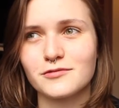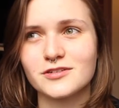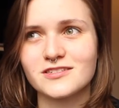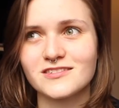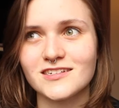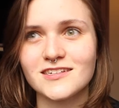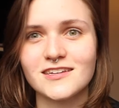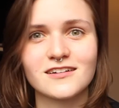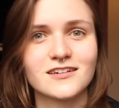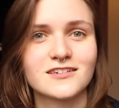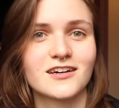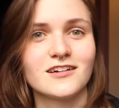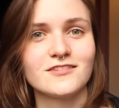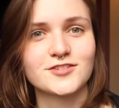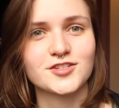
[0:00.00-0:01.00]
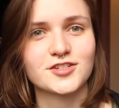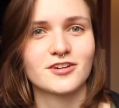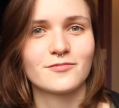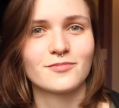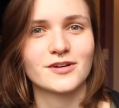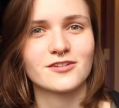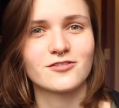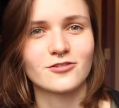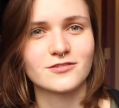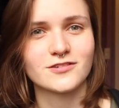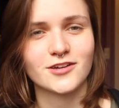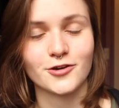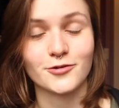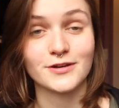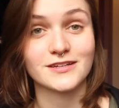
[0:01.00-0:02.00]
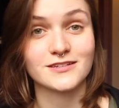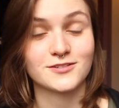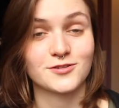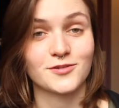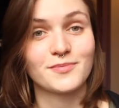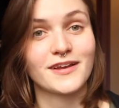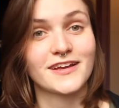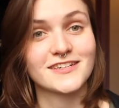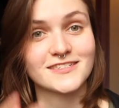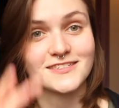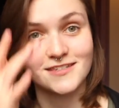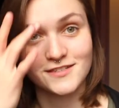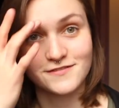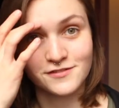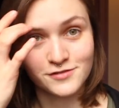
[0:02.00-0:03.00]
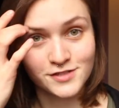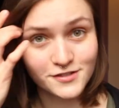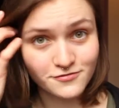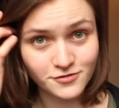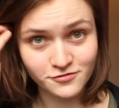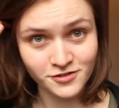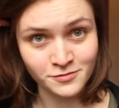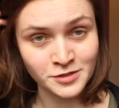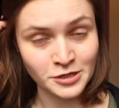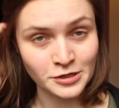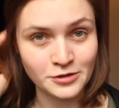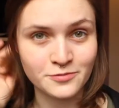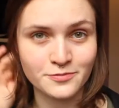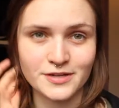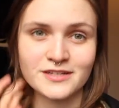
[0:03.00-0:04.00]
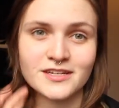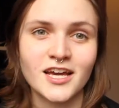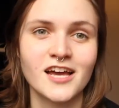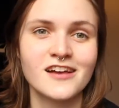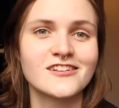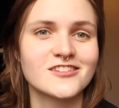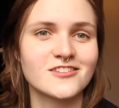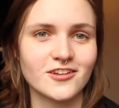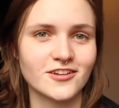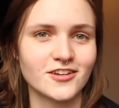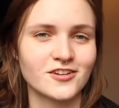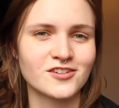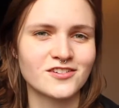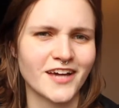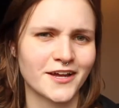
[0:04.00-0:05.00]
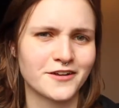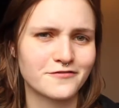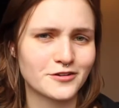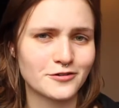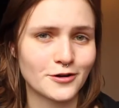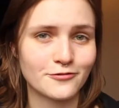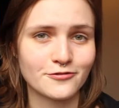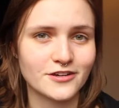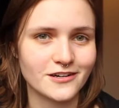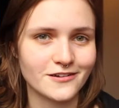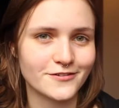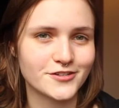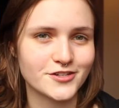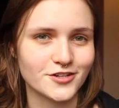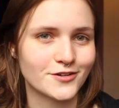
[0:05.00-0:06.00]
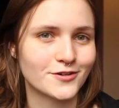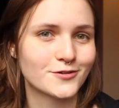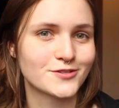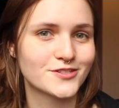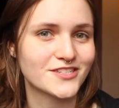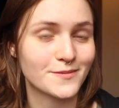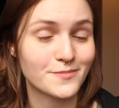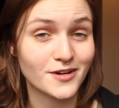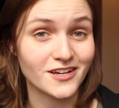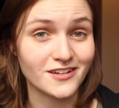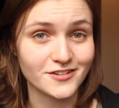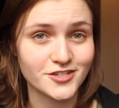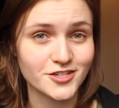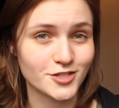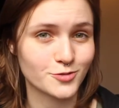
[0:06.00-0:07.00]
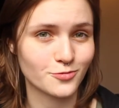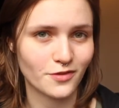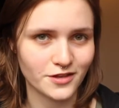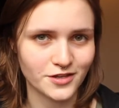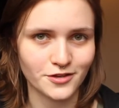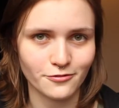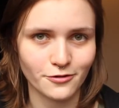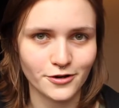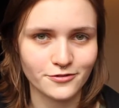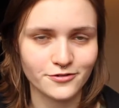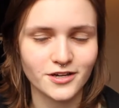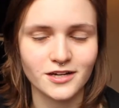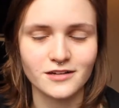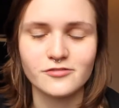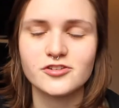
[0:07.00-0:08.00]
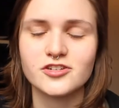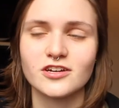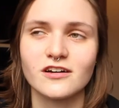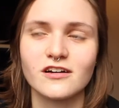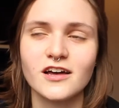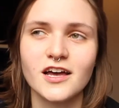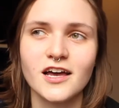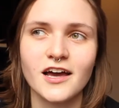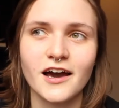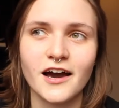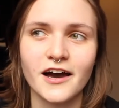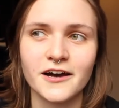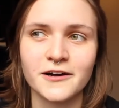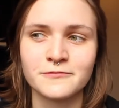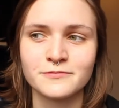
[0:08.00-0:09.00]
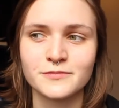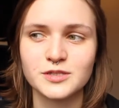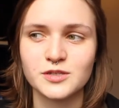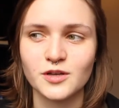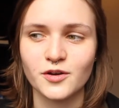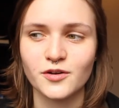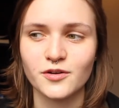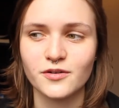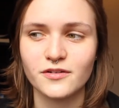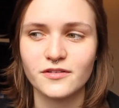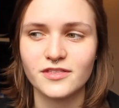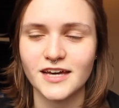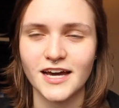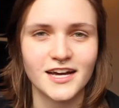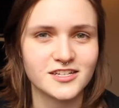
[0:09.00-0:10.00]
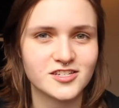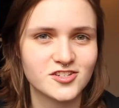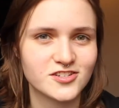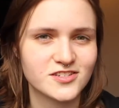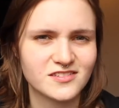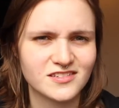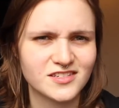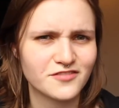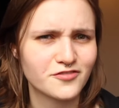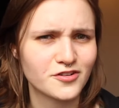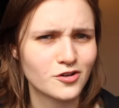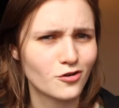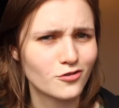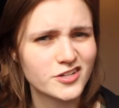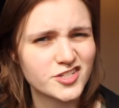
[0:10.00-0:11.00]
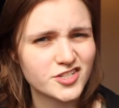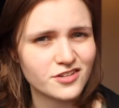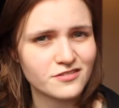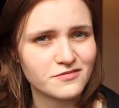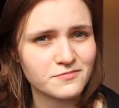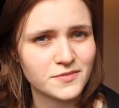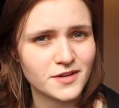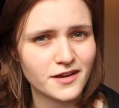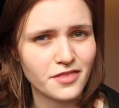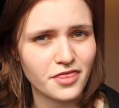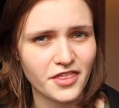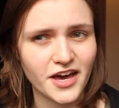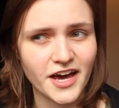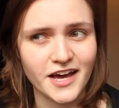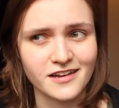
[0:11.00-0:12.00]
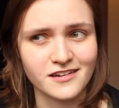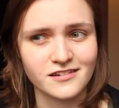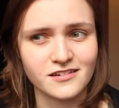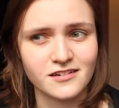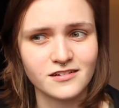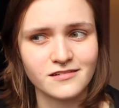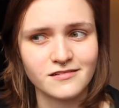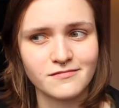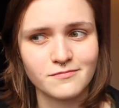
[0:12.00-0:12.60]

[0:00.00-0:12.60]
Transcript: studying a culture but not going to a place that's very different from your own, but studying kind of your own culture or subcultures within your own culture. So that has just a different origin than